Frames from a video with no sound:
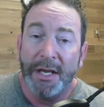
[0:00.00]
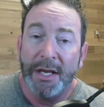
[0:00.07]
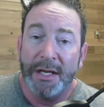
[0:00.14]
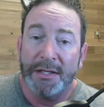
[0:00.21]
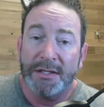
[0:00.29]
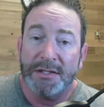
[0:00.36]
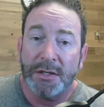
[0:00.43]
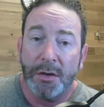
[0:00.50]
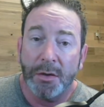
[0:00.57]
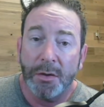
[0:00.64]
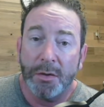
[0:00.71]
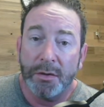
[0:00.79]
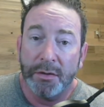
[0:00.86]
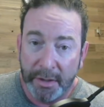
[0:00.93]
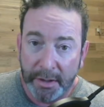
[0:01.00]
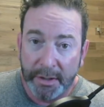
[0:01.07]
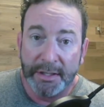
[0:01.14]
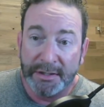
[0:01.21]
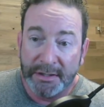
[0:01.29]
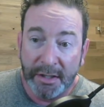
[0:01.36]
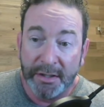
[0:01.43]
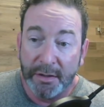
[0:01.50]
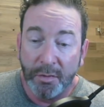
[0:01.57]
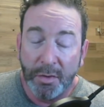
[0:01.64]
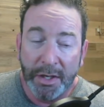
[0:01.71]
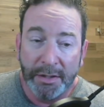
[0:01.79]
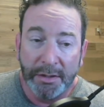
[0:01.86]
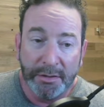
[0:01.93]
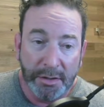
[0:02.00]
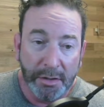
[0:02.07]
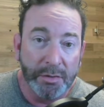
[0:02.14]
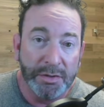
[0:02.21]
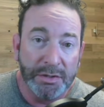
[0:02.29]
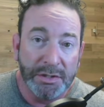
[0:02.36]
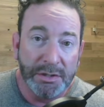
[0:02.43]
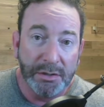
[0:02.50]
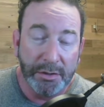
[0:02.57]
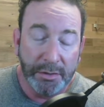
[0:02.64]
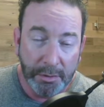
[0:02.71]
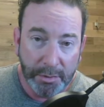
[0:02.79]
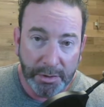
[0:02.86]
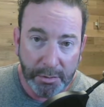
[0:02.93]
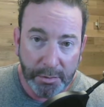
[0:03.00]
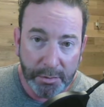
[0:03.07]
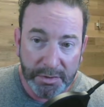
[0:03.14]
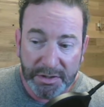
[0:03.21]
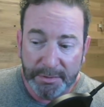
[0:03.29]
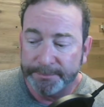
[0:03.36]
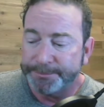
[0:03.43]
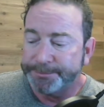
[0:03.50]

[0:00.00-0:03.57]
And so they're going to tell you what dose you use.